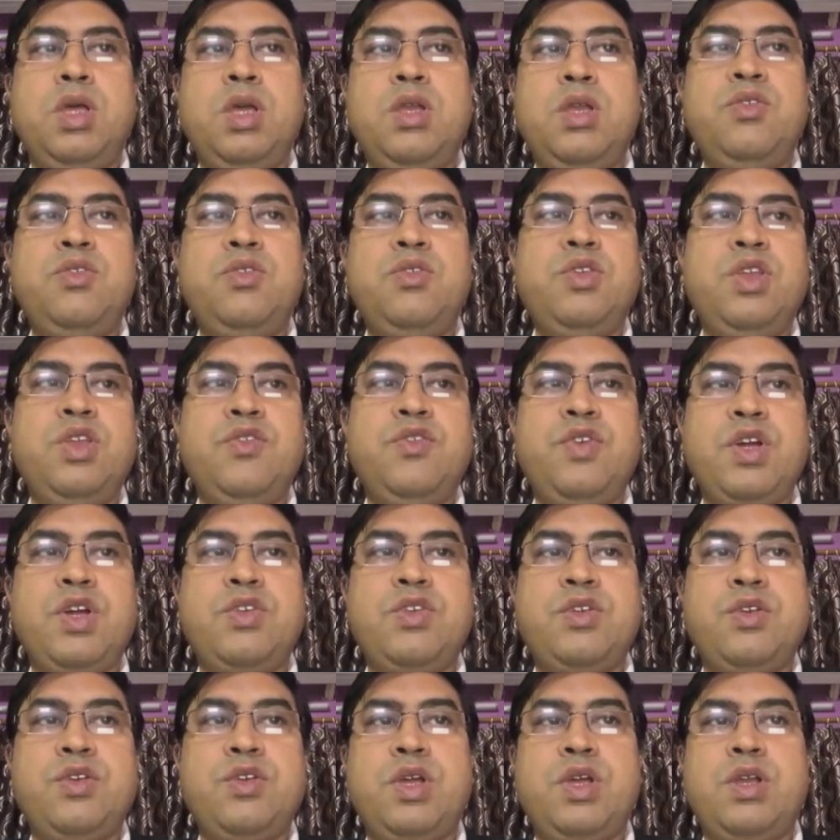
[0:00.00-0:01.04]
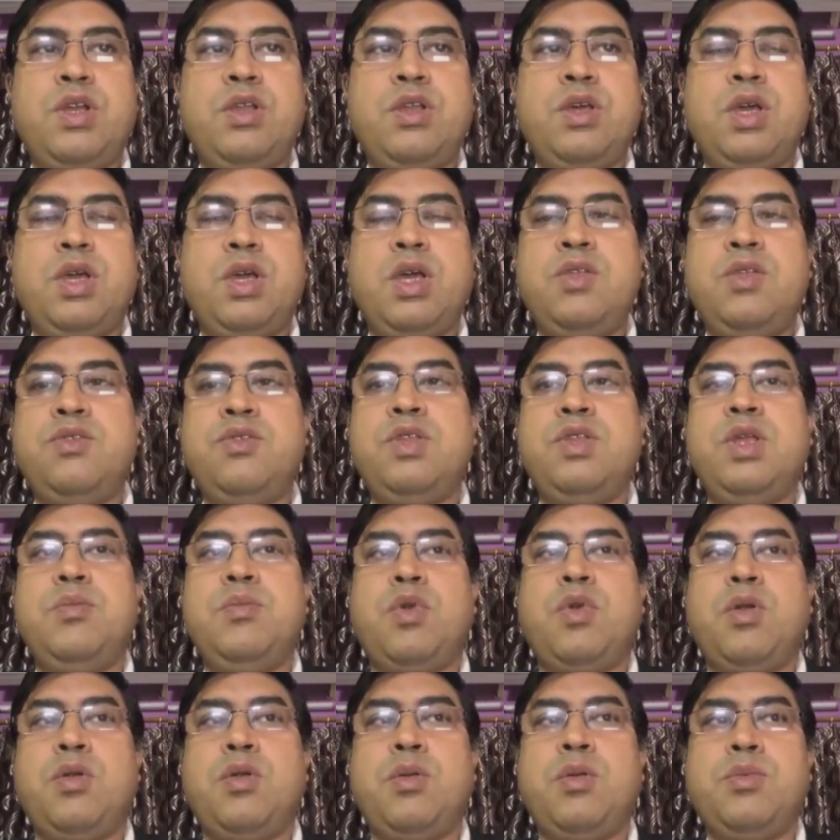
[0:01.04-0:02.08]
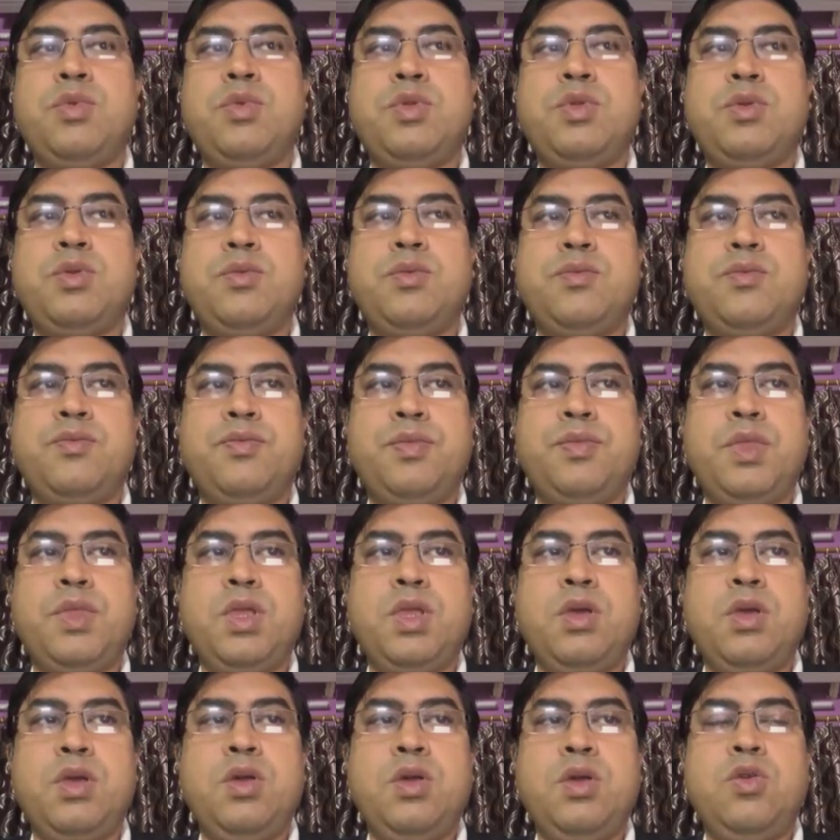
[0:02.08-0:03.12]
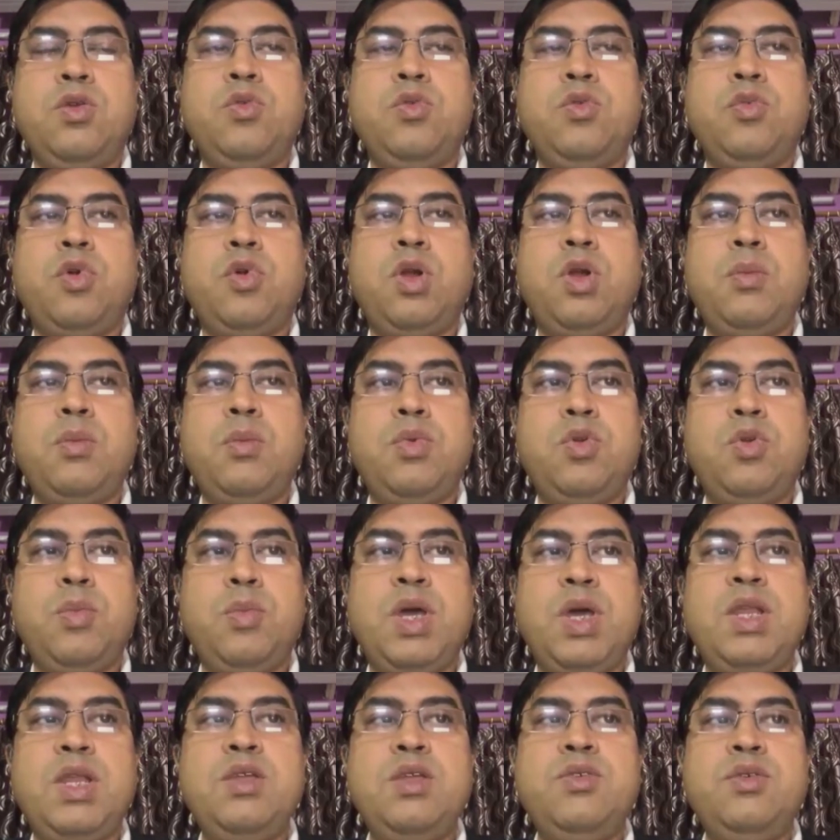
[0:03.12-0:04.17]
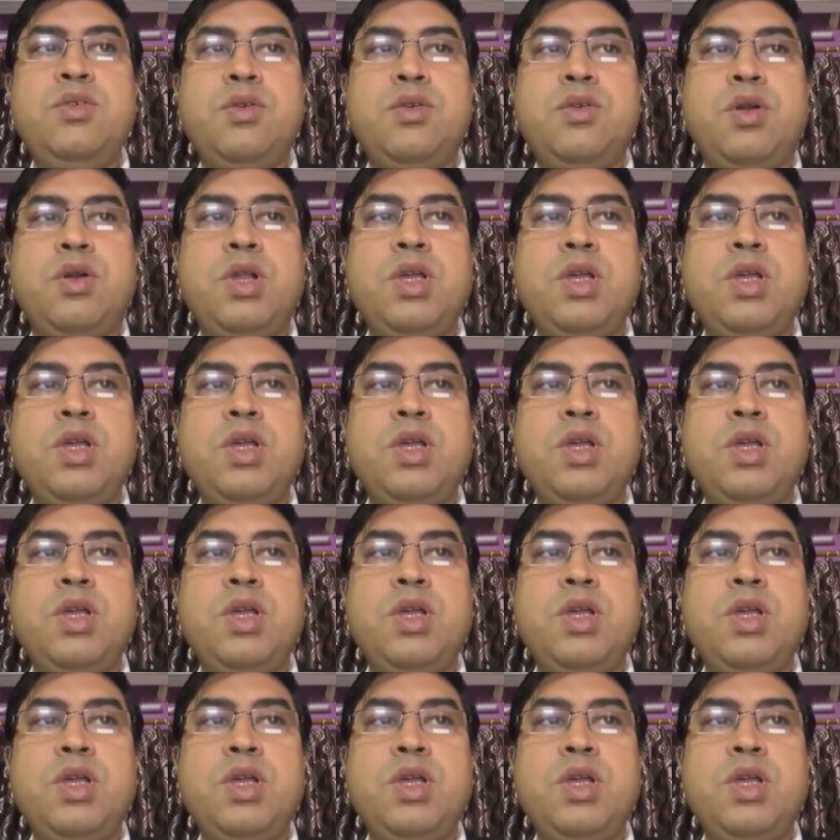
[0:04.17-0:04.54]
increased infection rate, and sleep problems. To manage